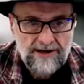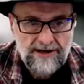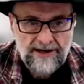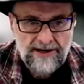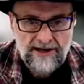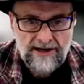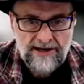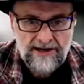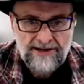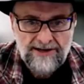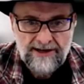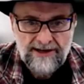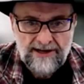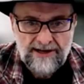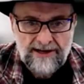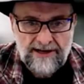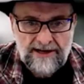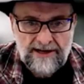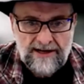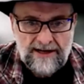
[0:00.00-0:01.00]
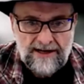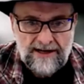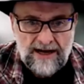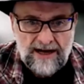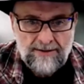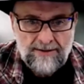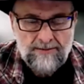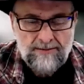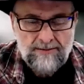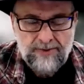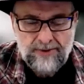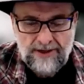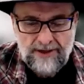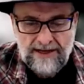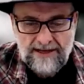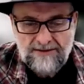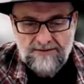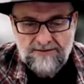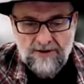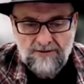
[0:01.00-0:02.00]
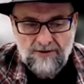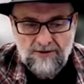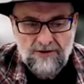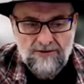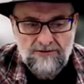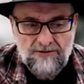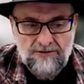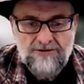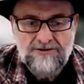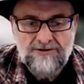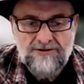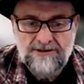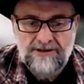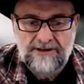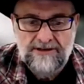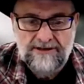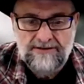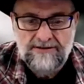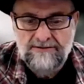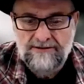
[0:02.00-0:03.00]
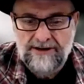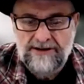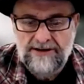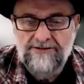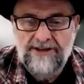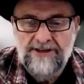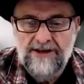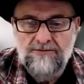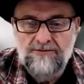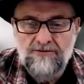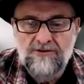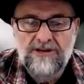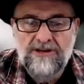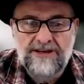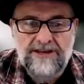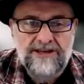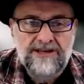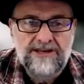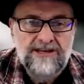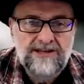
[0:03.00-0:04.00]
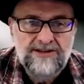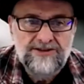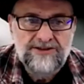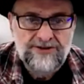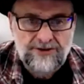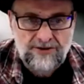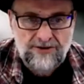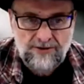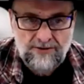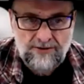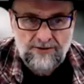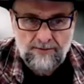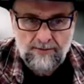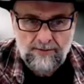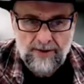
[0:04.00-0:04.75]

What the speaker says: And I mean, plants will grow roots whenever they really need to.